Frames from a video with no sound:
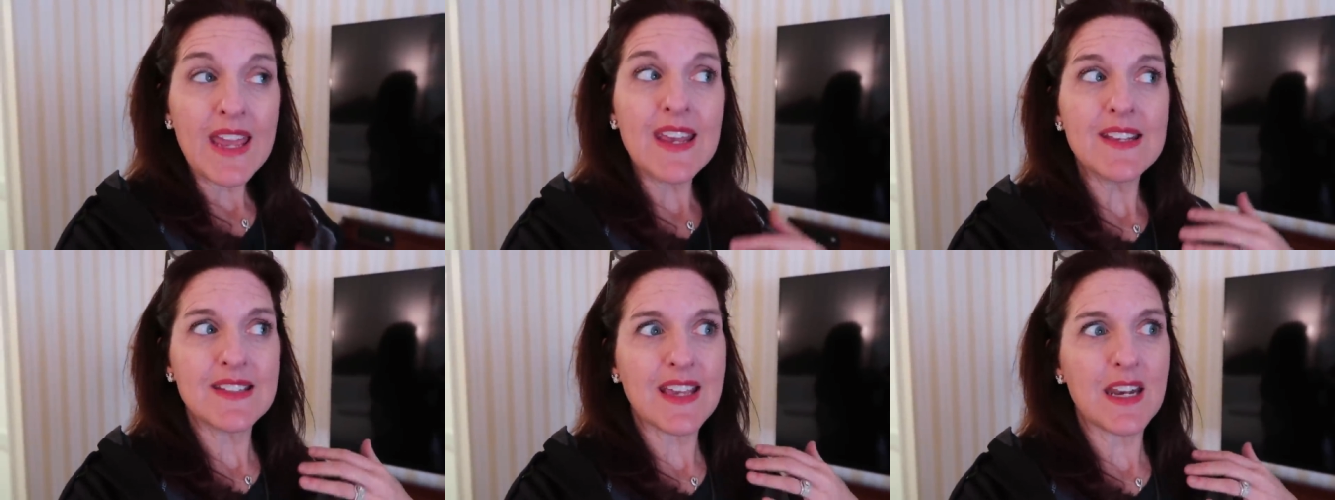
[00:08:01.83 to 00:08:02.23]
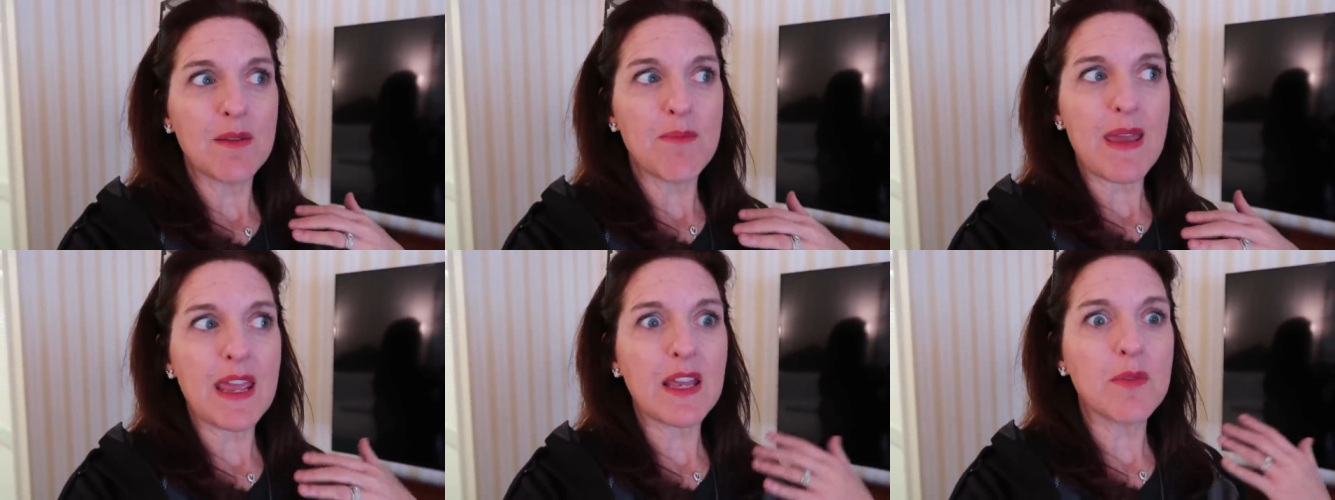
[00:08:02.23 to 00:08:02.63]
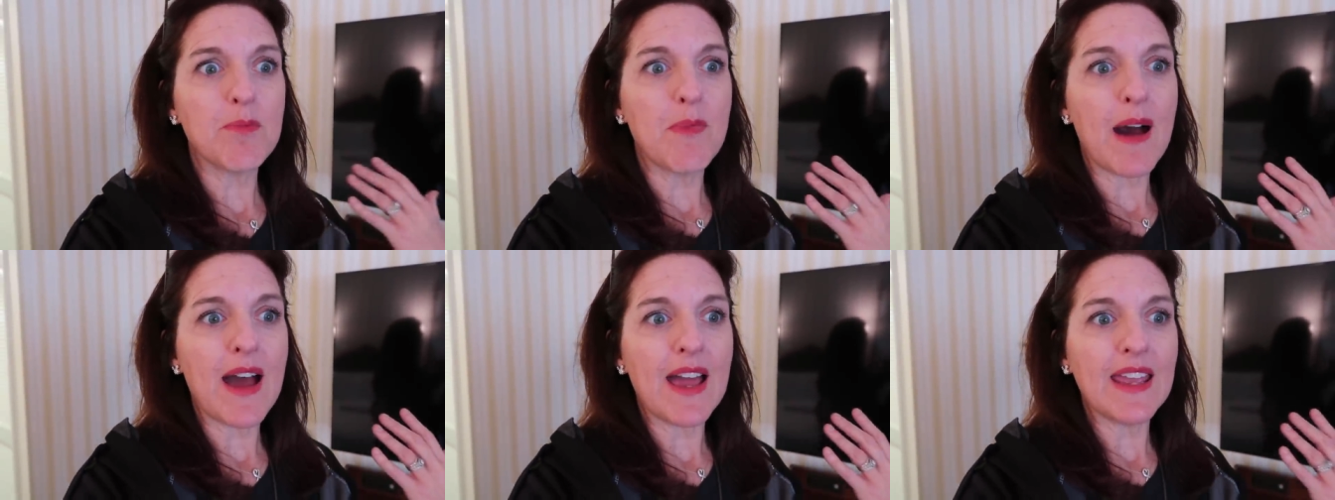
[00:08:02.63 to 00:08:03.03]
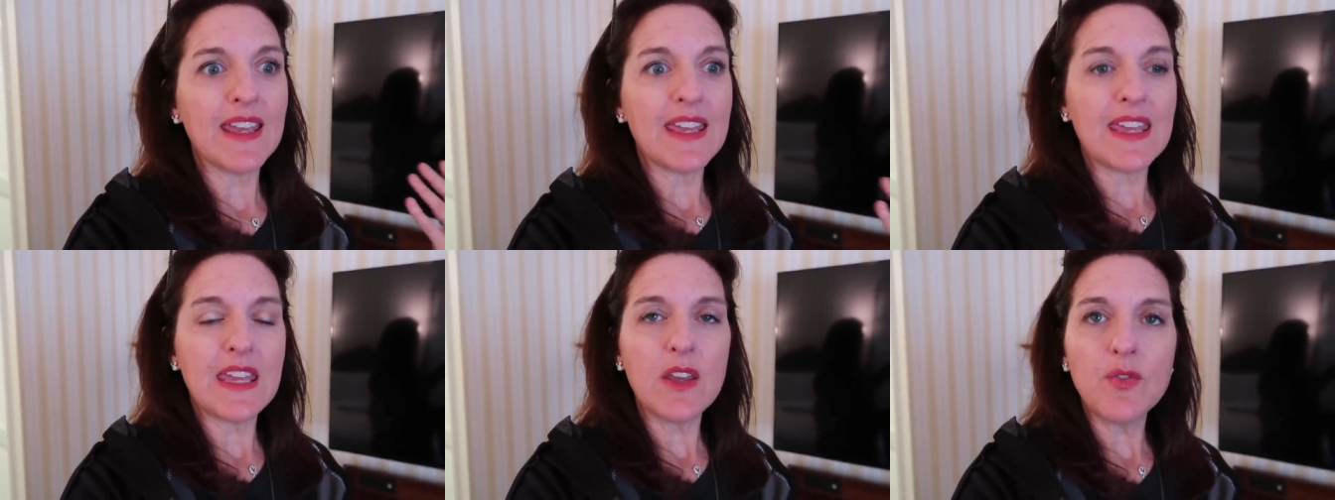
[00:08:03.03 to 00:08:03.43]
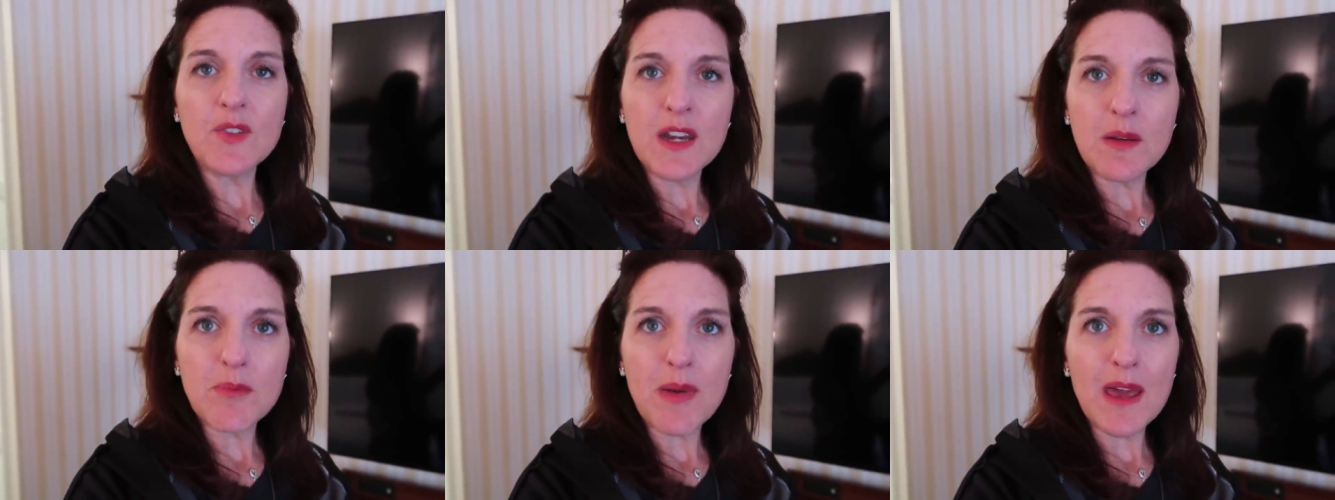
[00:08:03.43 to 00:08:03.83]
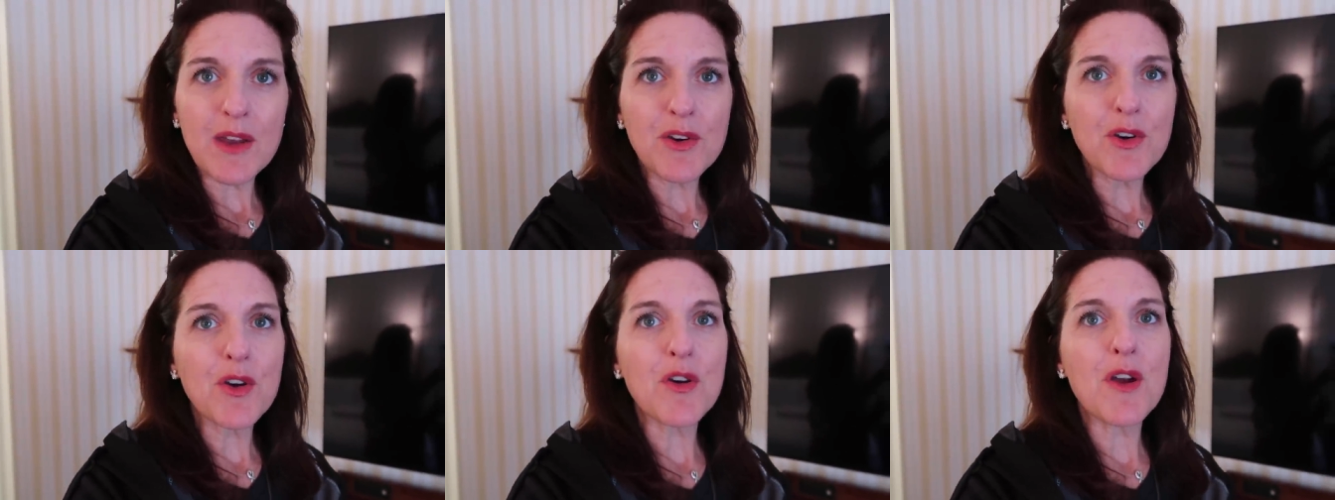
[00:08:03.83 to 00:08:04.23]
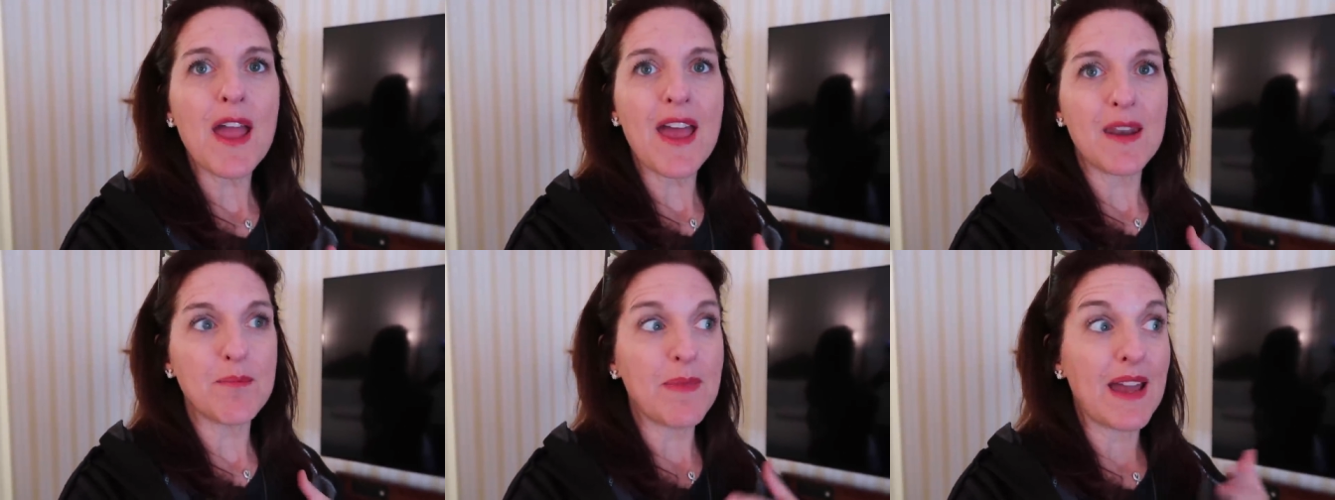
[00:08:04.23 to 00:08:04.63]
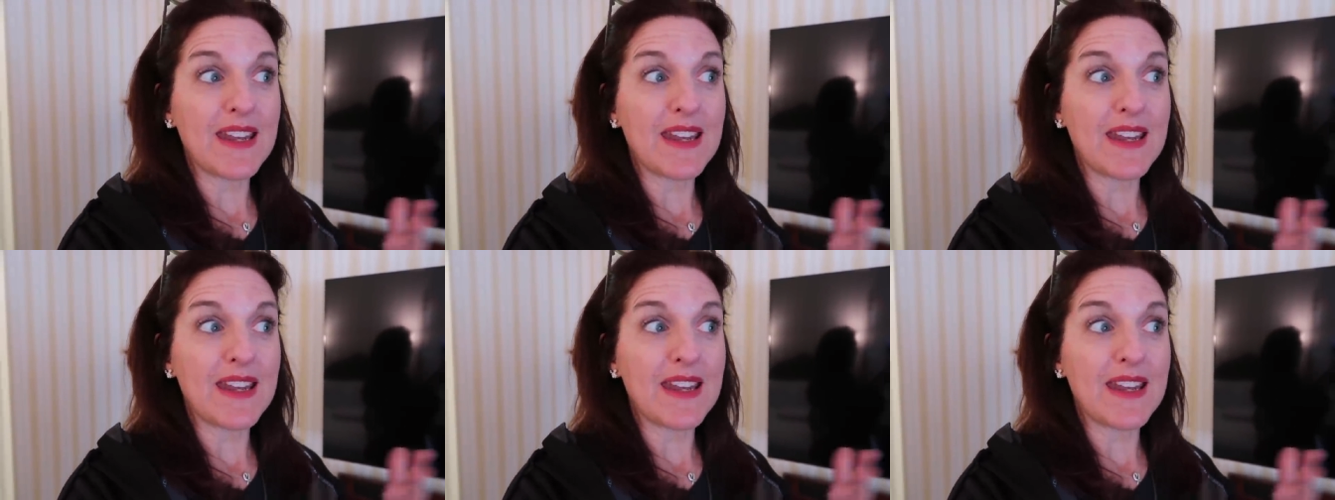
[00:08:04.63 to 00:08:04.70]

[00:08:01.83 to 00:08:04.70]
is gonna make my evening better and